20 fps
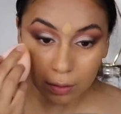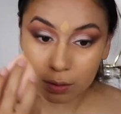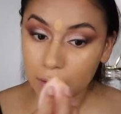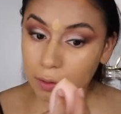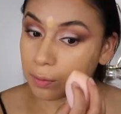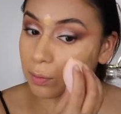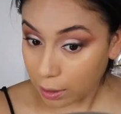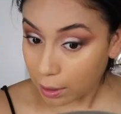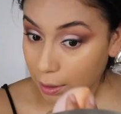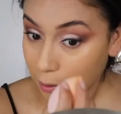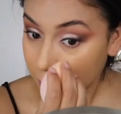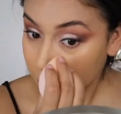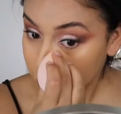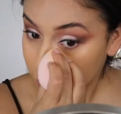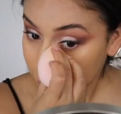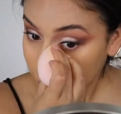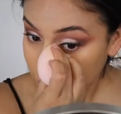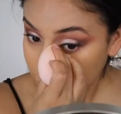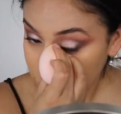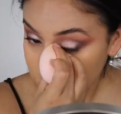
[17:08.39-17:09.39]
Okay, I'm
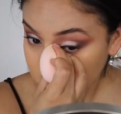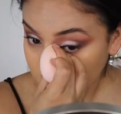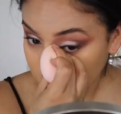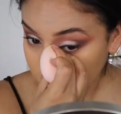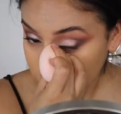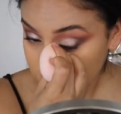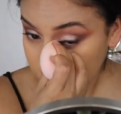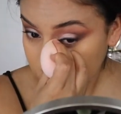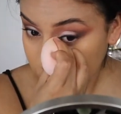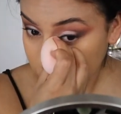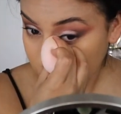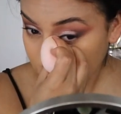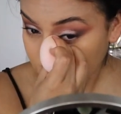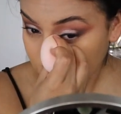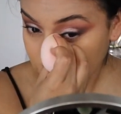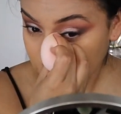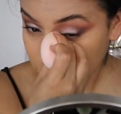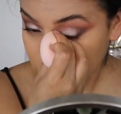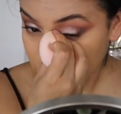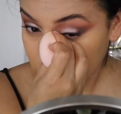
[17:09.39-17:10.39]
really trying to stay
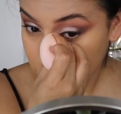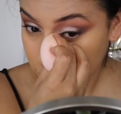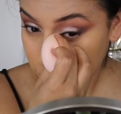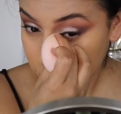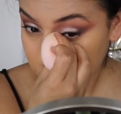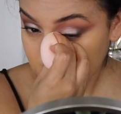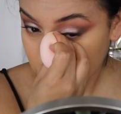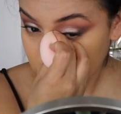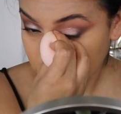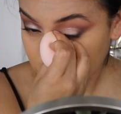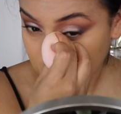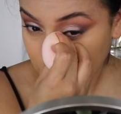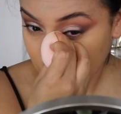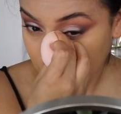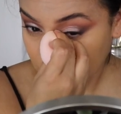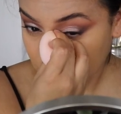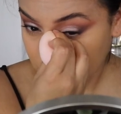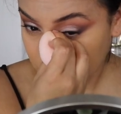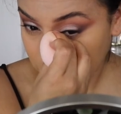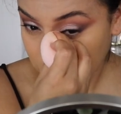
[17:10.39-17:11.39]
close,
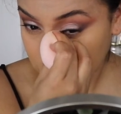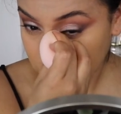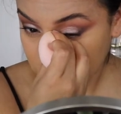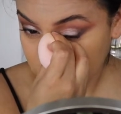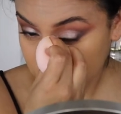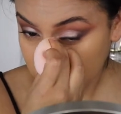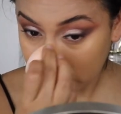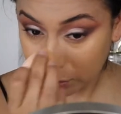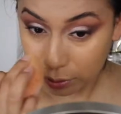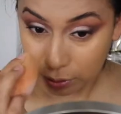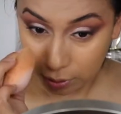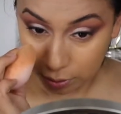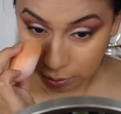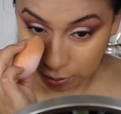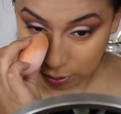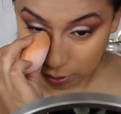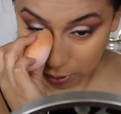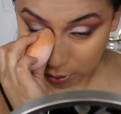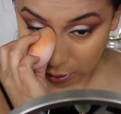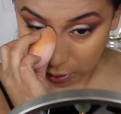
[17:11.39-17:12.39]
get close to the
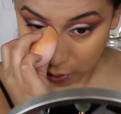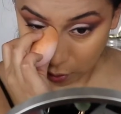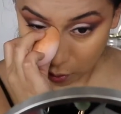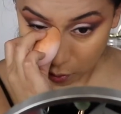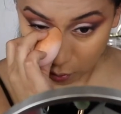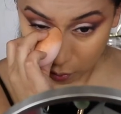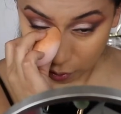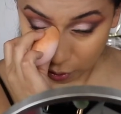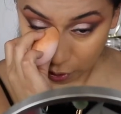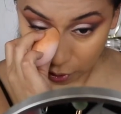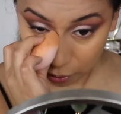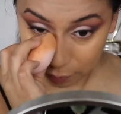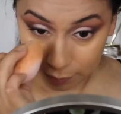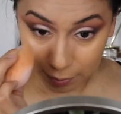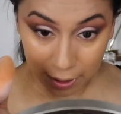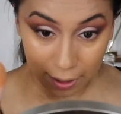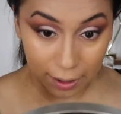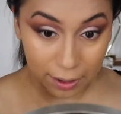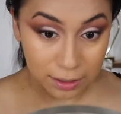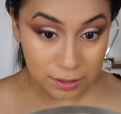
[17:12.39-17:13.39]
inner corner of
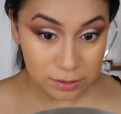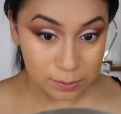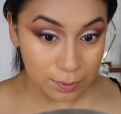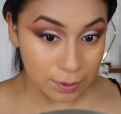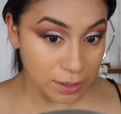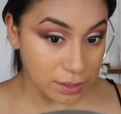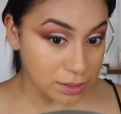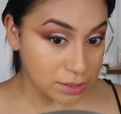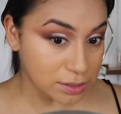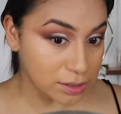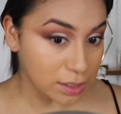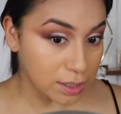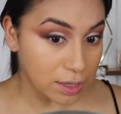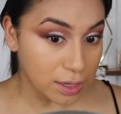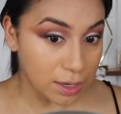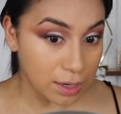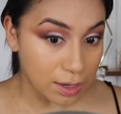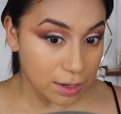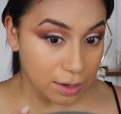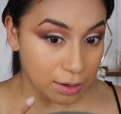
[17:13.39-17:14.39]
my eyes because
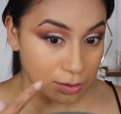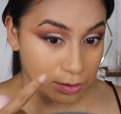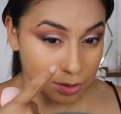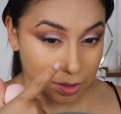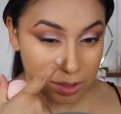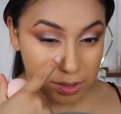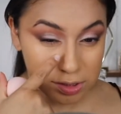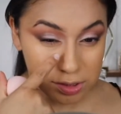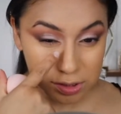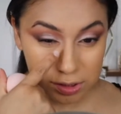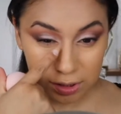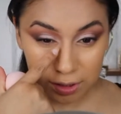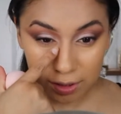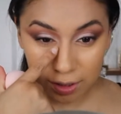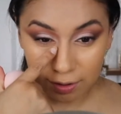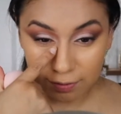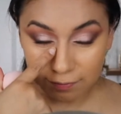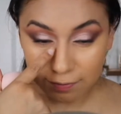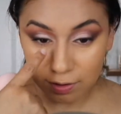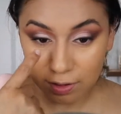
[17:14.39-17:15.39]
you can see,
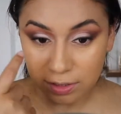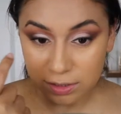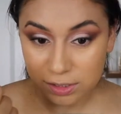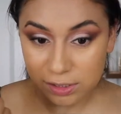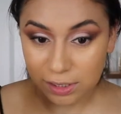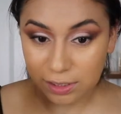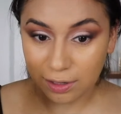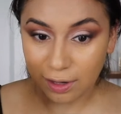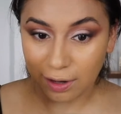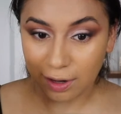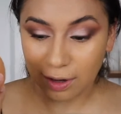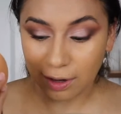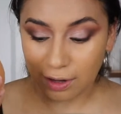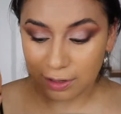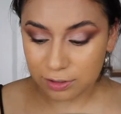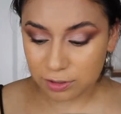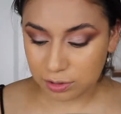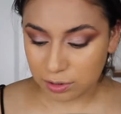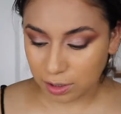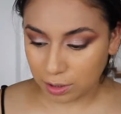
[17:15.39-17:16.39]
if you can see, like it
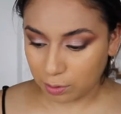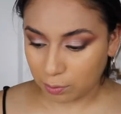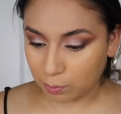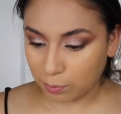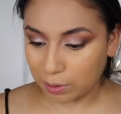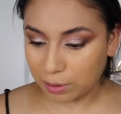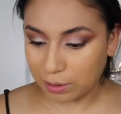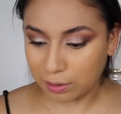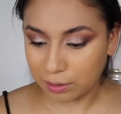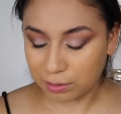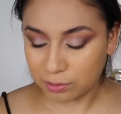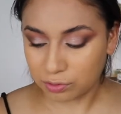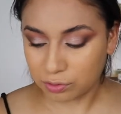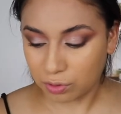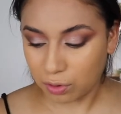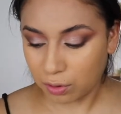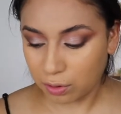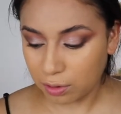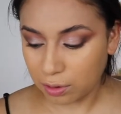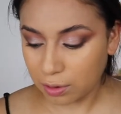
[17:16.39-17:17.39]
gets like really
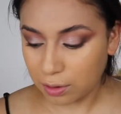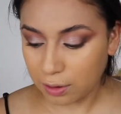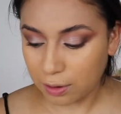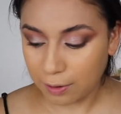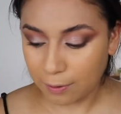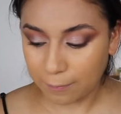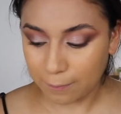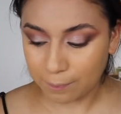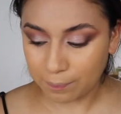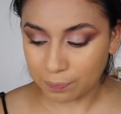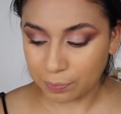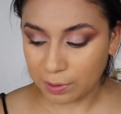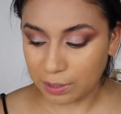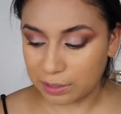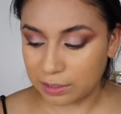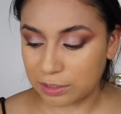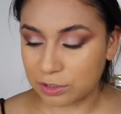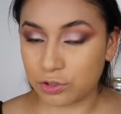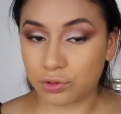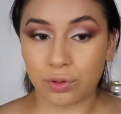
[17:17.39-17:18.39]
dark.
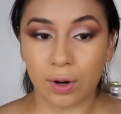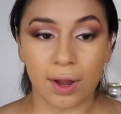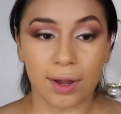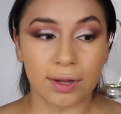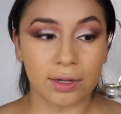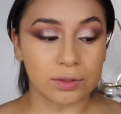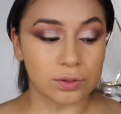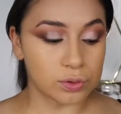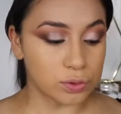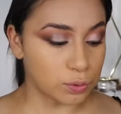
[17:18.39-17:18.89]
Let's try